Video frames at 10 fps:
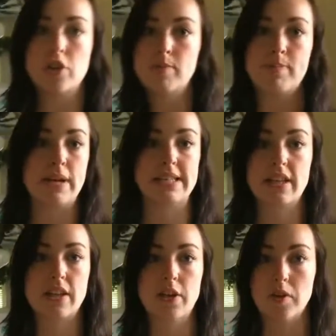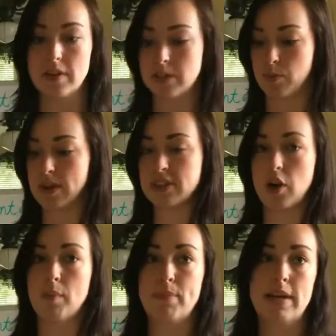should basically know this one. It's
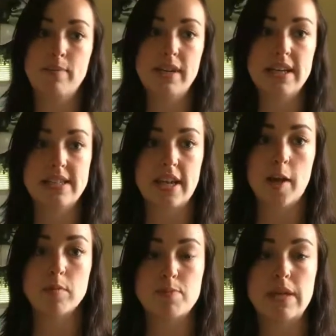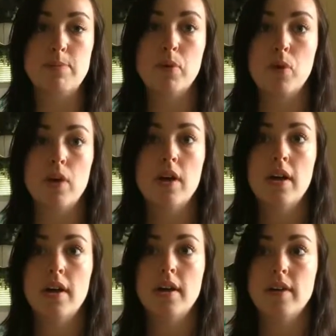called PEMDAS. It helps people
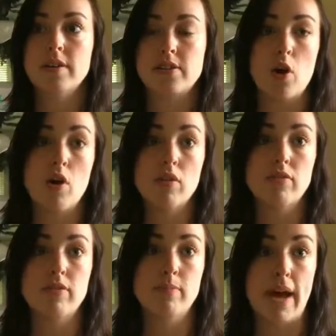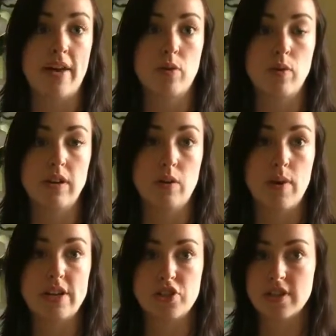solve math
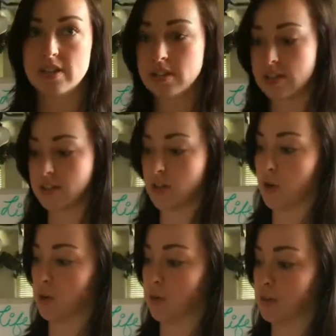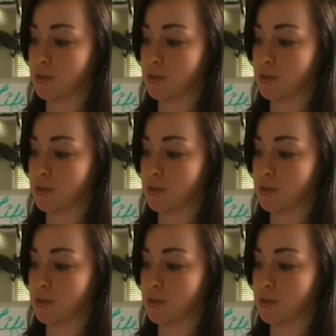equations. So